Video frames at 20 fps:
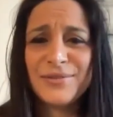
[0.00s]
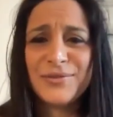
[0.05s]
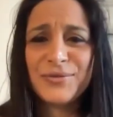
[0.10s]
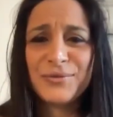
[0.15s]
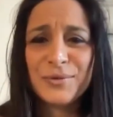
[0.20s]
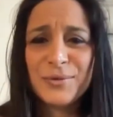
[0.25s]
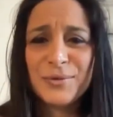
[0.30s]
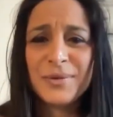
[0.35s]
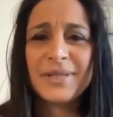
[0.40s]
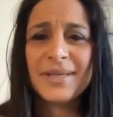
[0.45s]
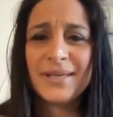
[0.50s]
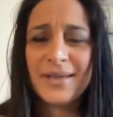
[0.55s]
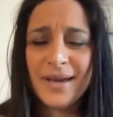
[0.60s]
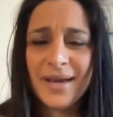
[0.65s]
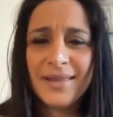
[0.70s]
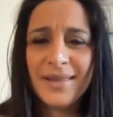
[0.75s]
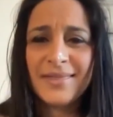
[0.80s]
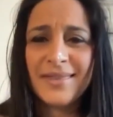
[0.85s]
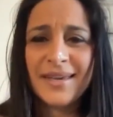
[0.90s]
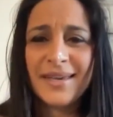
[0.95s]
Truly,
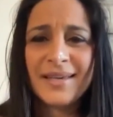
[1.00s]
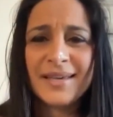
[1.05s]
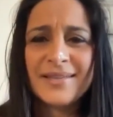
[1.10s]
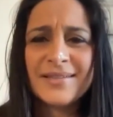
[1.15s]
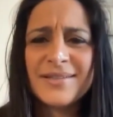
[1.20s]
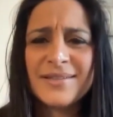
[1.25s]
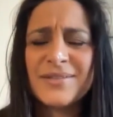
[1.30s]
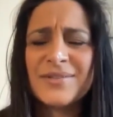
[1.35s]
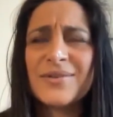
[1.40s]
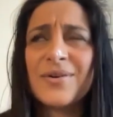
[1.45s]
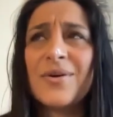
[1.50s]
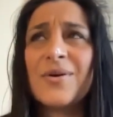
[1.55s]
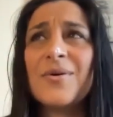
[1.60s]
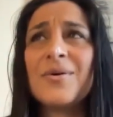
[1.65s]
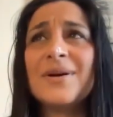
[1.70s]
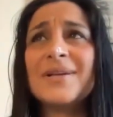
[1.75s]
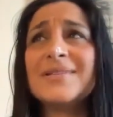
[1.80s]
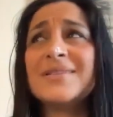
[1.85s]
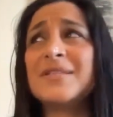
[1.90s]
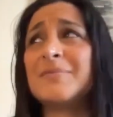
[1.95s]
I think it's so
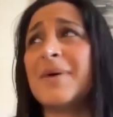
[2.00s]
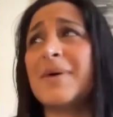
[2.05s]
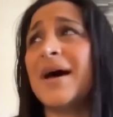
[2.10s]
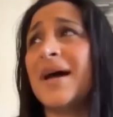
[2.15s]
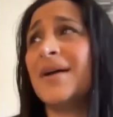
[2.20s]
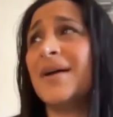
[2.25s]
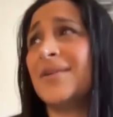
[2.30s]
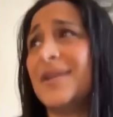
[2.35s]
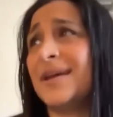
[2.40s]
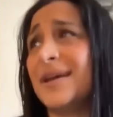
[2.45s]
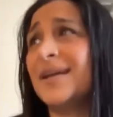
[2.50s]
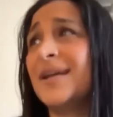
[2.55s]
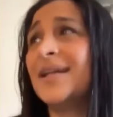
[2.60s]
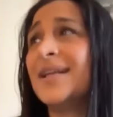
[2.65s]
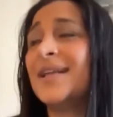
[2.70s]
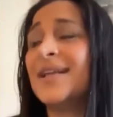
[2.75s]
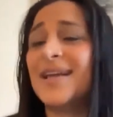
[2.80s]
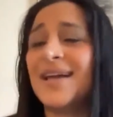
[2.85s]
inspiring,